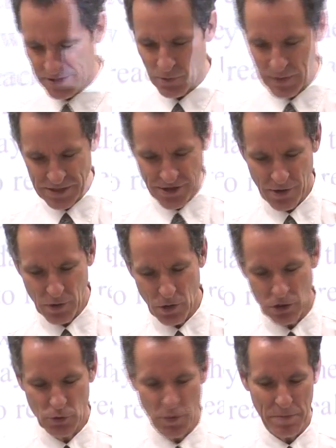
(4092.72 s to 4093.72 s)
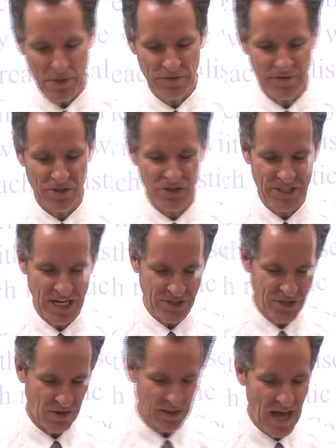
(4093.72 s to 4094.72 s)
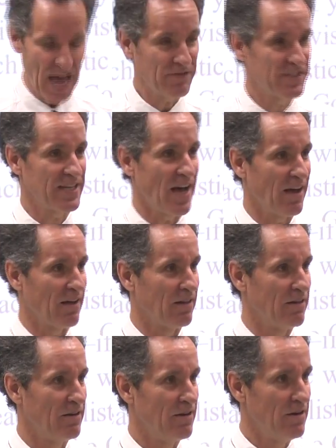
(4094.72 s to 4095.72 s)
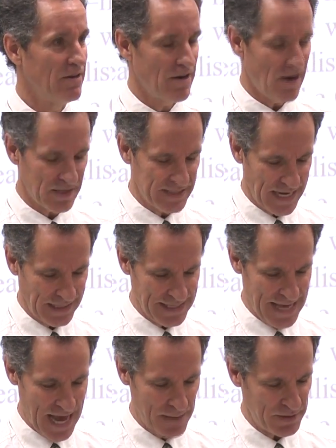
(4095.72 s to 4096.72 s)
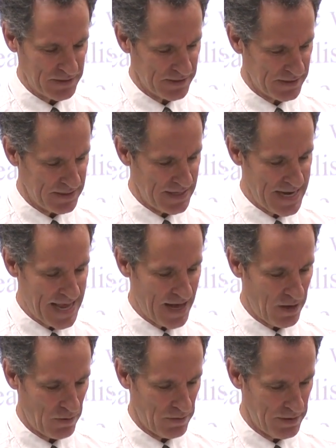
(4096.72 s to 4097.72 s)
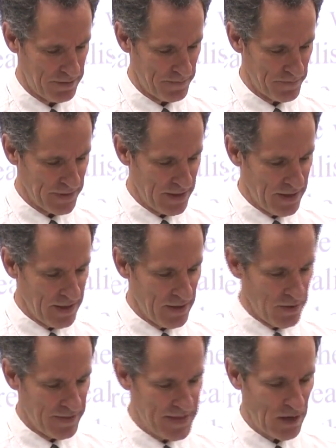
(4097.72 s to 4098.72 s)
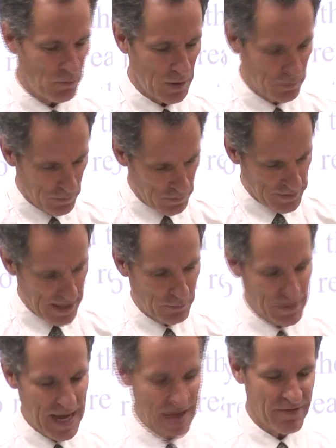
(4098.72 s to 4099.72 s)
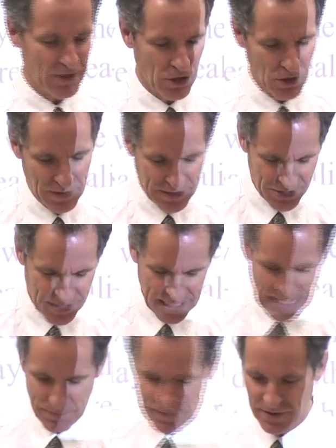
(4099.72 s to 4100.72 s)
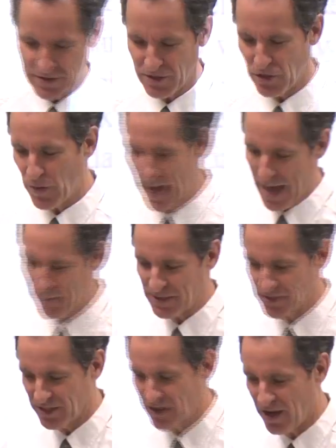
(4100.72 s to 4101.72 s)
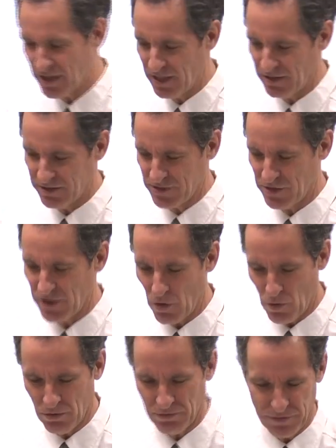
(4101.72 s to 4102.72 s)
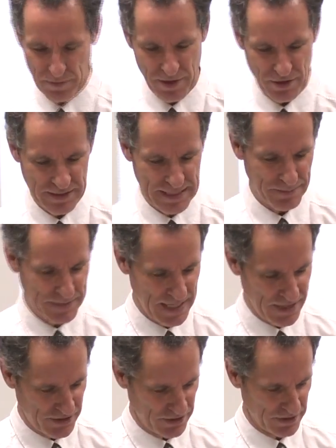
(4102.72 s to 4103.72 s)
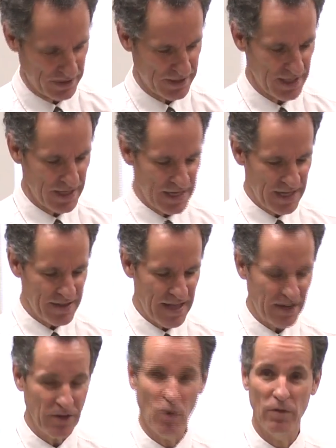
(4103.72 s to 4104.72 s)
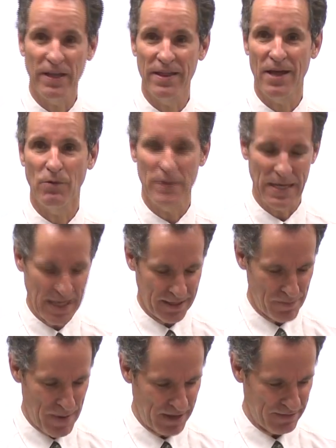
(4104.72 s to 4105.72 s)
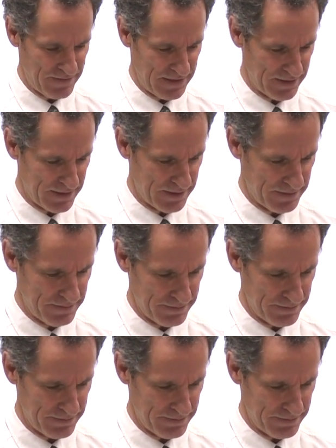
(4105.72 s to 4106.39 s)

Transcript: To reach our goals, we must first change our lifestyle, our daily habits, now. Then we have the courage to keep the new habits and not yield to the old familiar temptations. Then and only then we get the benefits.